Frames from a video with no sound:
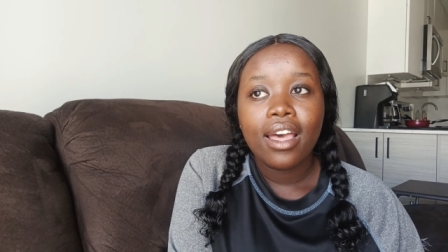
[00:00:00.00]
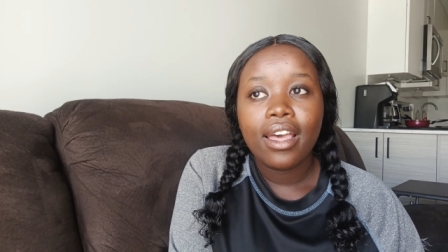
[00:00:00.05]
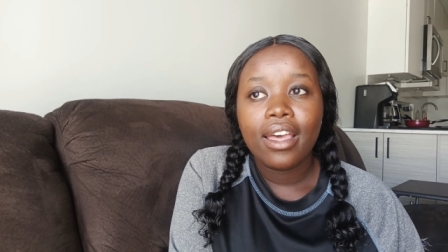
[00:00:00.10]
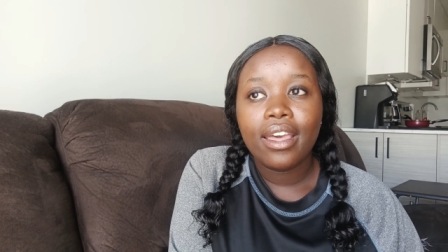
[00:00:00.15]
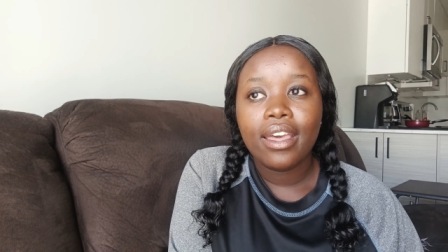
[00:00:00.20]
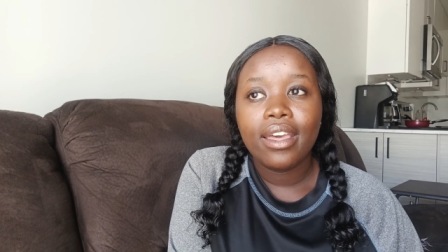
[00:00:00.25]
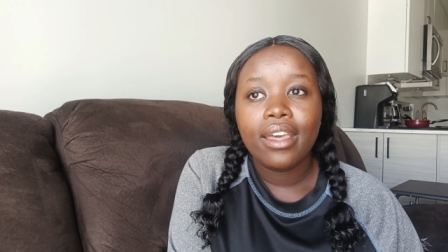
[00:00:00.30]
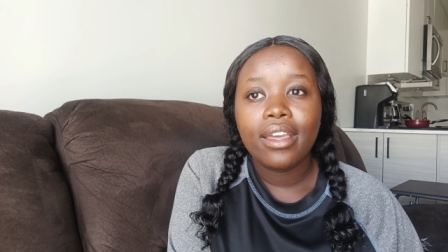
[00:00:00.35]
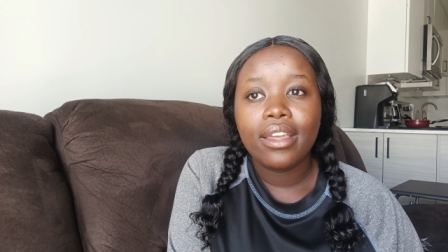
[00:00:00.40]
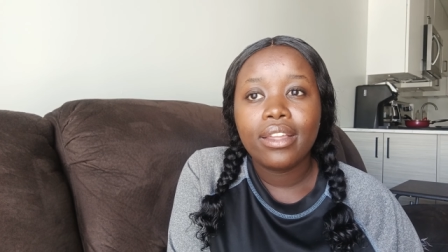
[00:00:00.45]

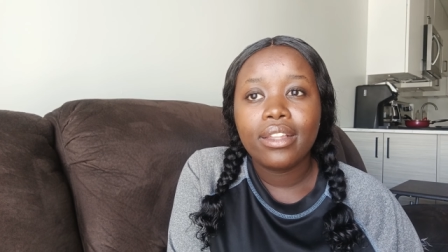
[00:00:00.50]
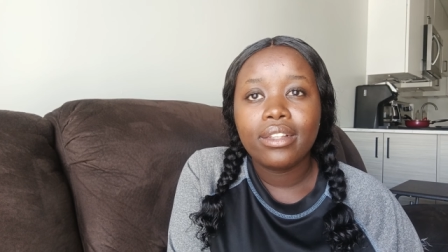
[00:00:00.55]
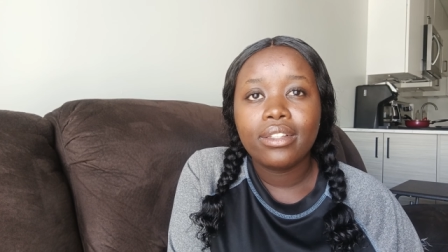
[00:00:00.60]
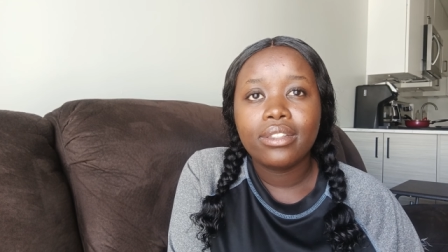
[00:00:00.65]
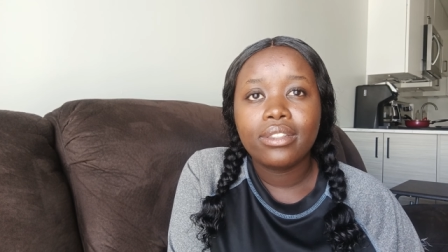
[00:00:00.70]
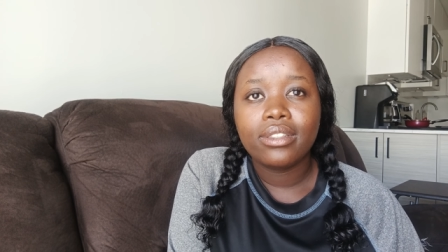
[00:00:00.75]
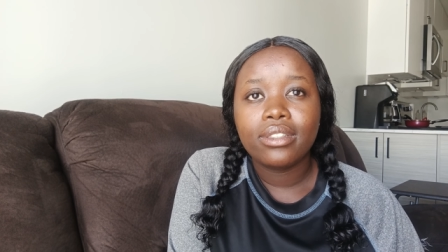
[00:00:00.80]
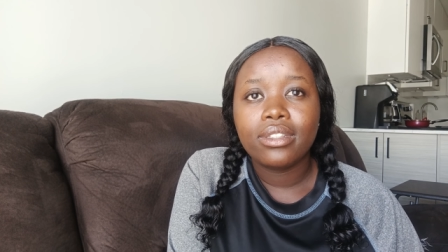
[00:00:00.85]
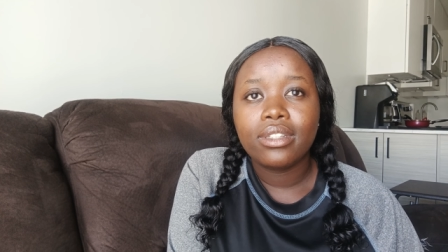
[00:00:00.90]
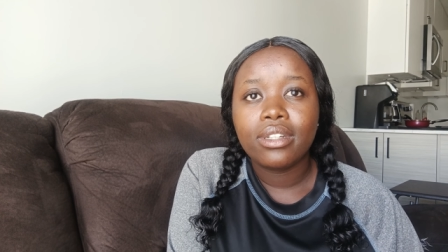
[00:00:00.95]

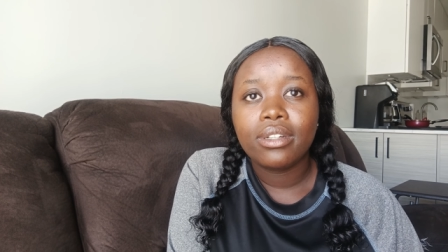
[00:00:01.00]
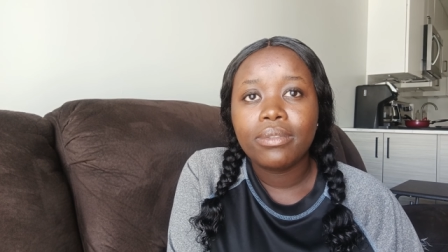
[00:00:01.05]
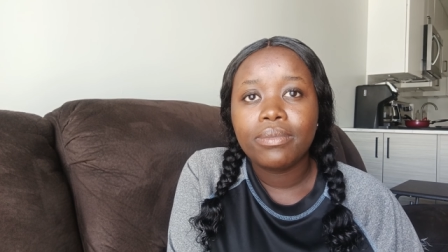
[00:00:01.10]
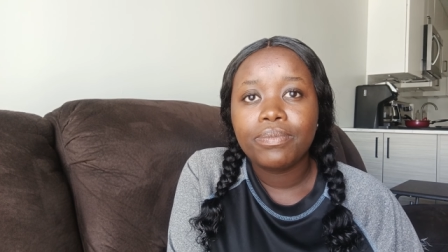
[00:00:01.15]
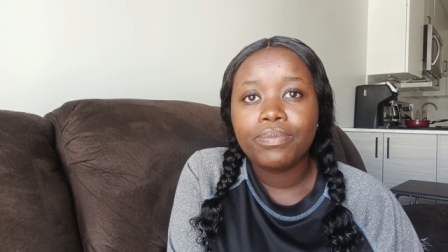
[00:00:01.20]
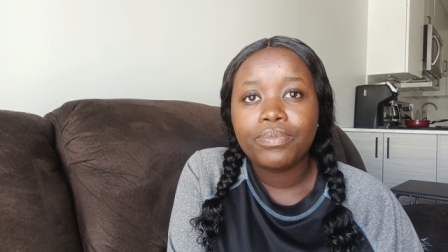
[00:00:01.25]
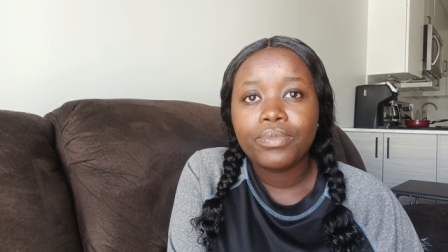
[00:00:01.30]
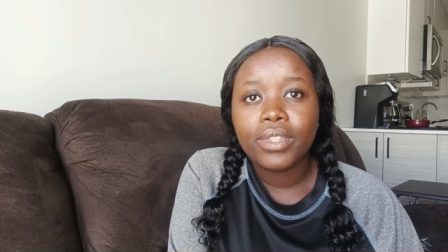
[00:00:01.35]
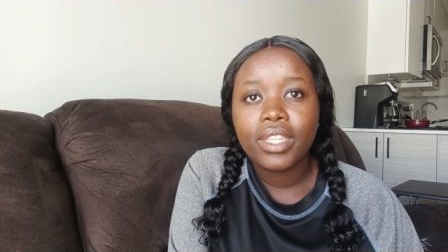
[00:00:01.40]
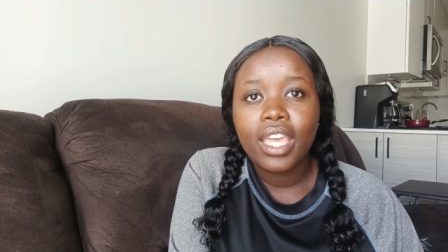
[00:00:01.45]
and
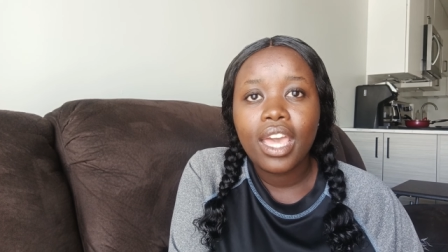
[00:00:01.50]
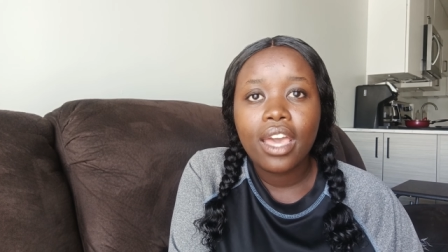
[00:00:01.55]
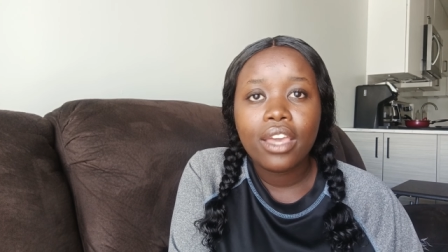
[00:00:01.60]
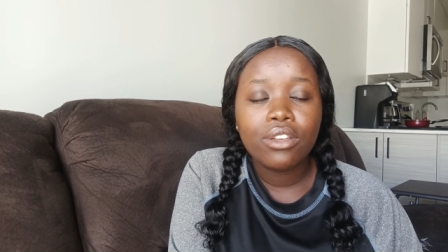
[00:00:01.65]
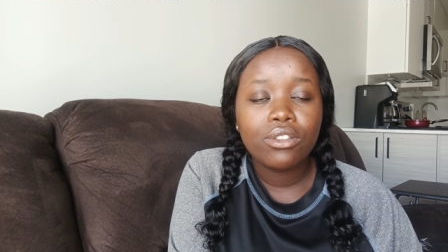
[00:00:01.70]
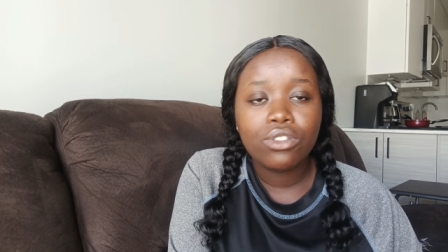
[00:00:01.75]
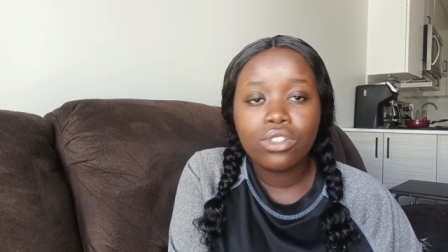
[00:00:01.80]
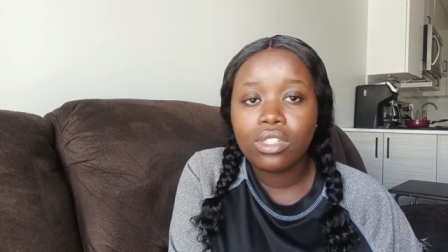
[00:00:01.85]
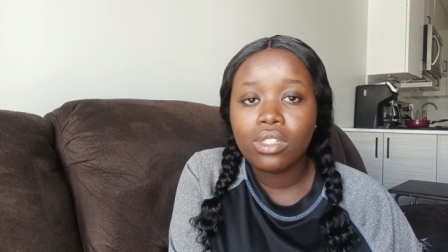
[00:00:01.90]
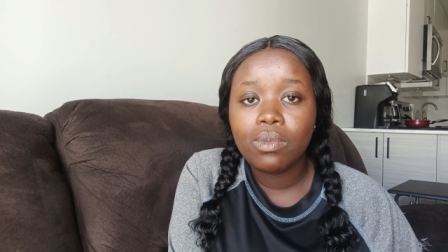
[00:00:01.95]
yeah
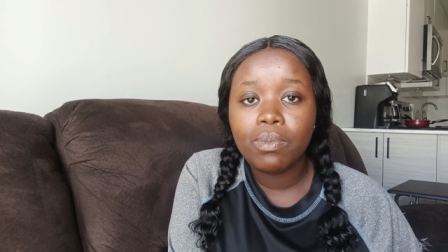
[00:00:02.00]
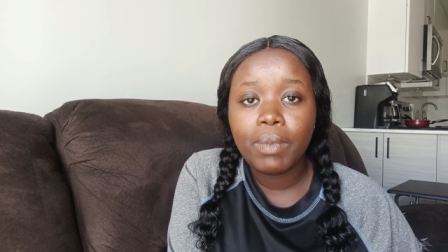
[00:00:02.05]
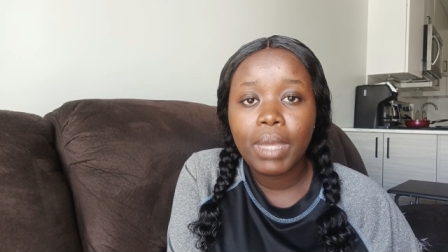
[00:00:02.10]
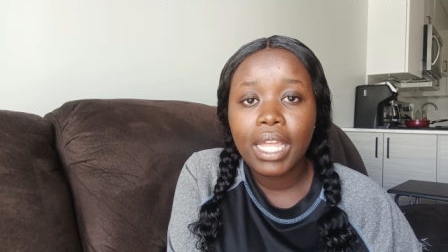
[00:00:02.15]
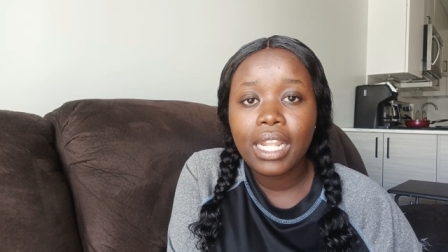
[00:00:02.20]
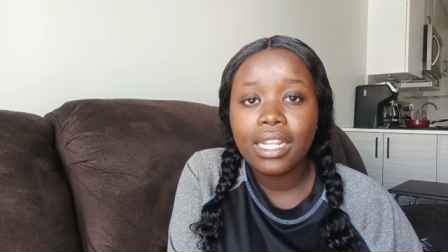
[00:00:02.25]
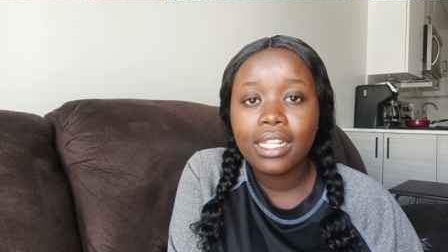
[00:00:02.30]
you just mail